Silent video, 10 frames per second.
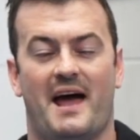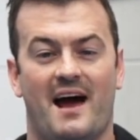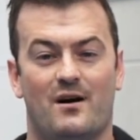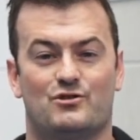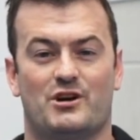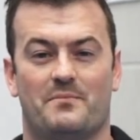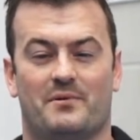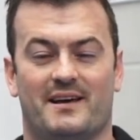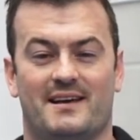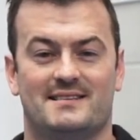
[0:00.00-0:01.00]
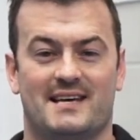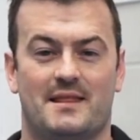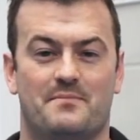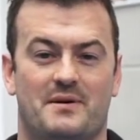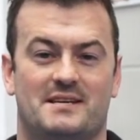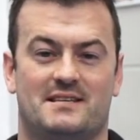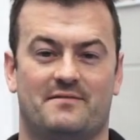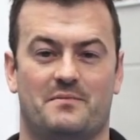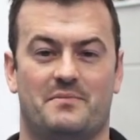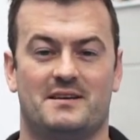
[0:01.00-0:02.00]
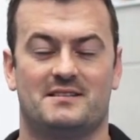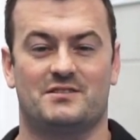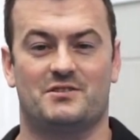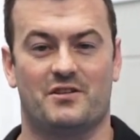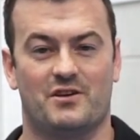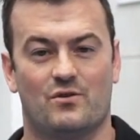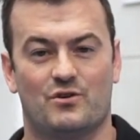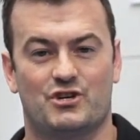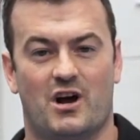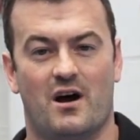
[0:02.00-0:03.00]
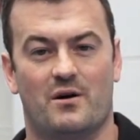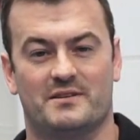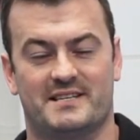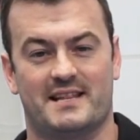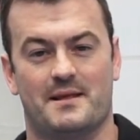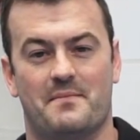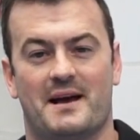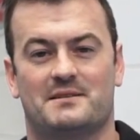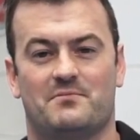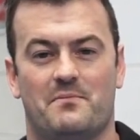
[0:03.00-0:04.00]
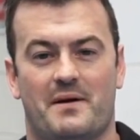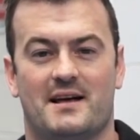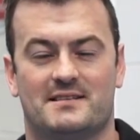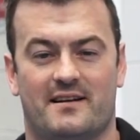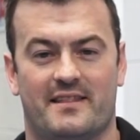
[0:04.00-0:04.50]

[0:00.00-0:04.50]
Our trampolines are the best of the best so that your child is getting the maximum bounce out of